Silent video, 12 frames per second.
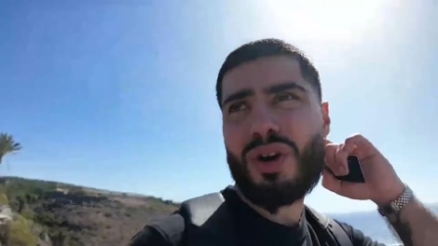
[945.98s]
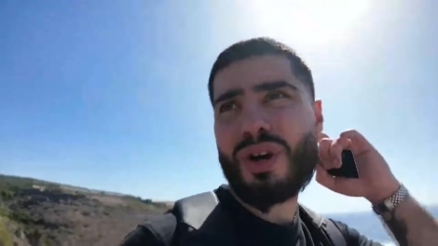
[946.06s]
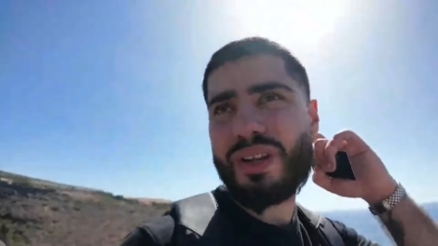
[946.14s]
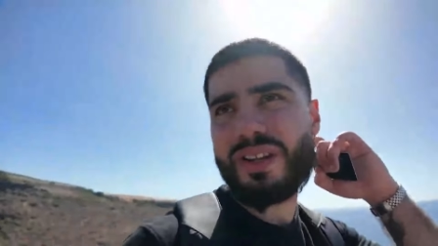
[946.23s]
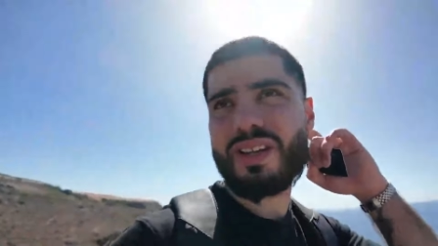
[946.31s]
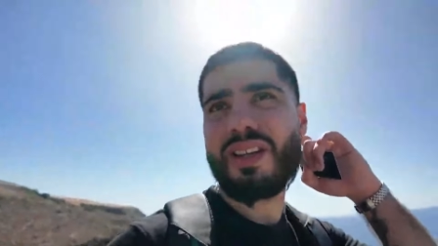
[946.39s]

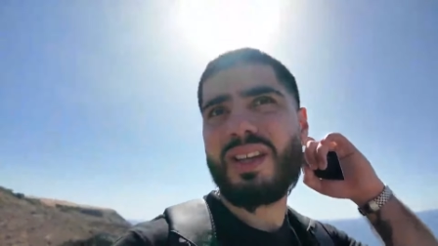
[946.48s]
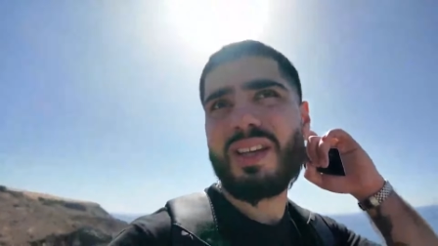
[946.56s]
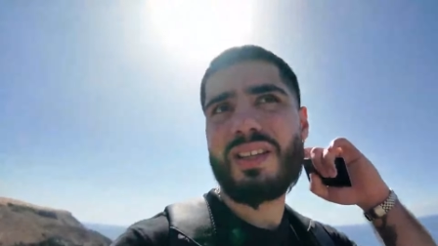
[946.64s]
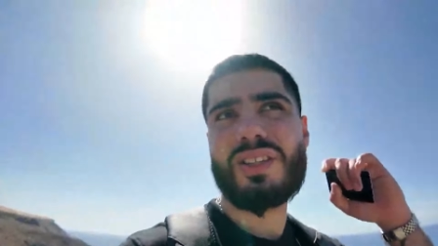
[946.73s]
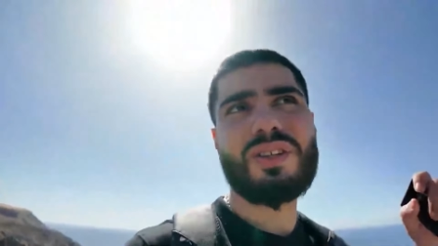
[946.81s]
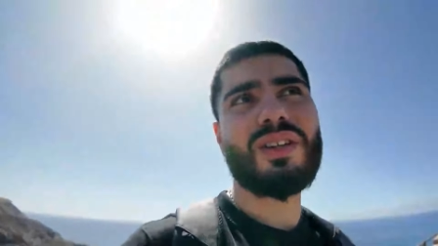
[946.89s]
good.
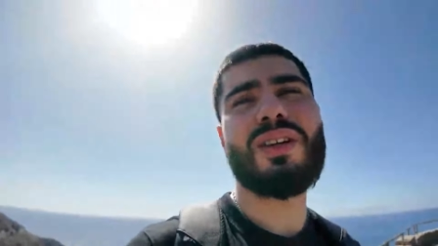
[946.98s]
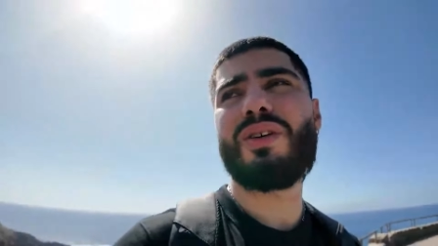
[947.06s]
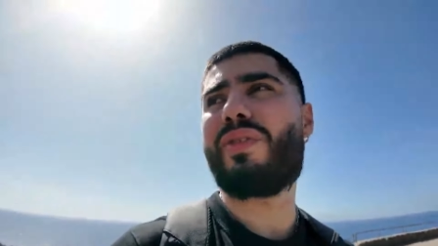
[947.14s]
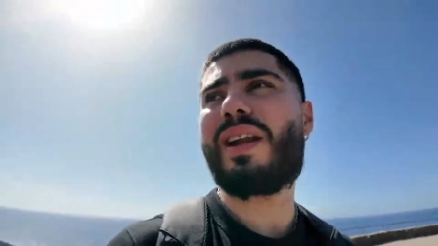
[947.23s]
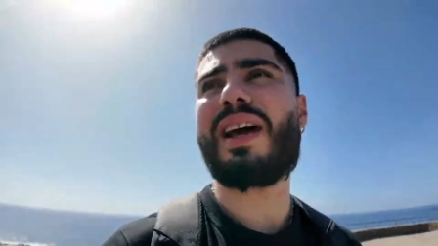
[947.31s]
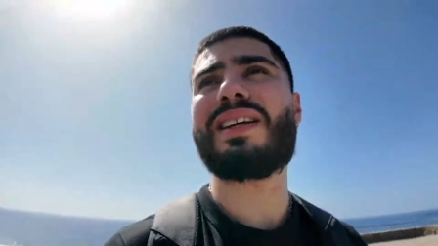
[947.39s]
It's good
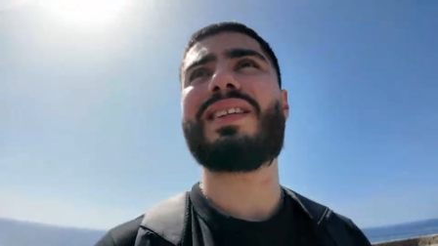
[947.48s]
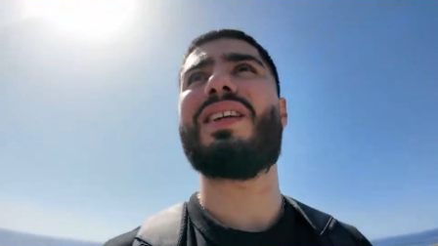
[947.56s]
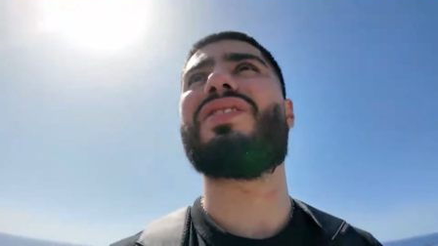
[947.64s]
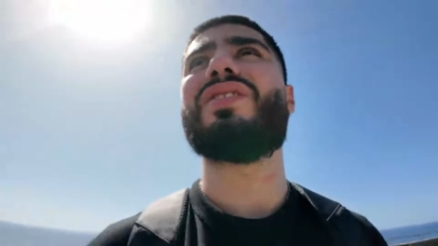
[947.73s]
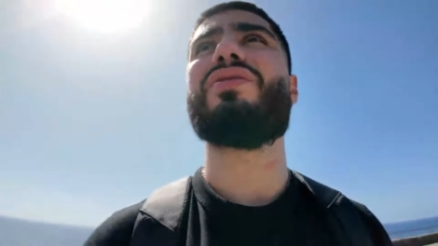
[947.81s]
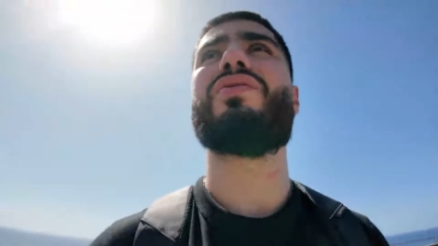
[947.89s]
little
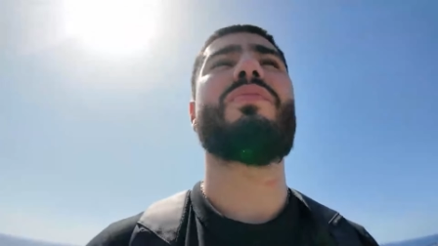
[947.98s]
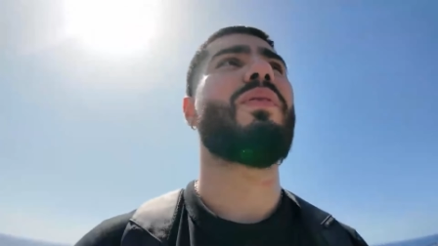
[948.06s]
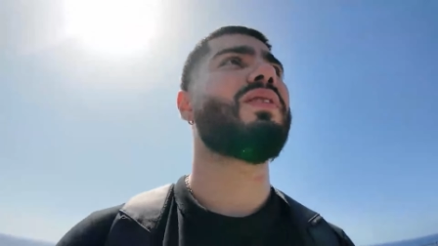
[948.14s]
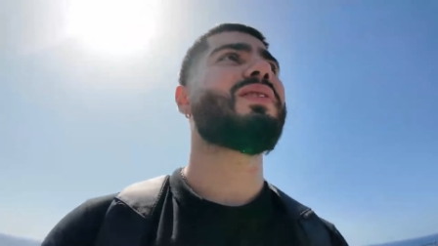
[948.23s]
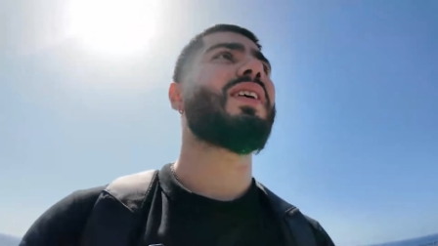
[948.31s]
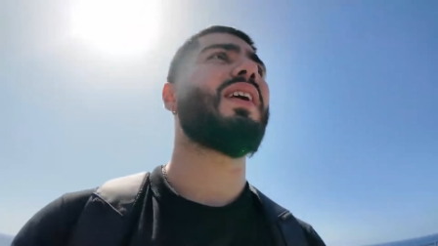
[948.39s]
relaxation
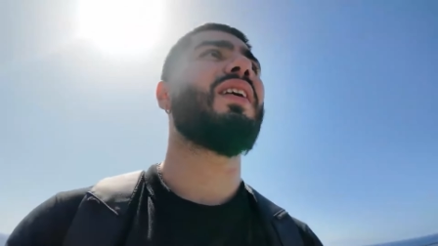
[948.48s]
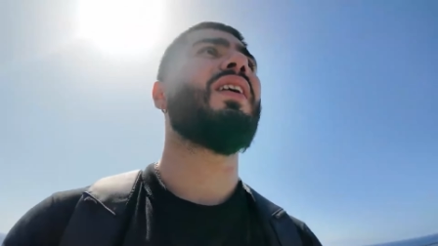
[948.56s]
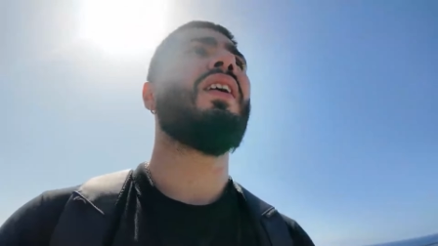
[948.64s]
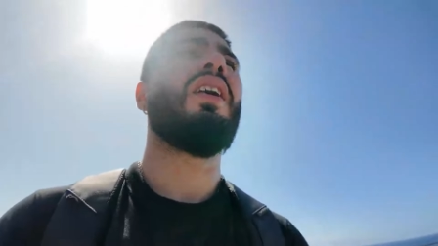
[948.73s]
trip, I'll say.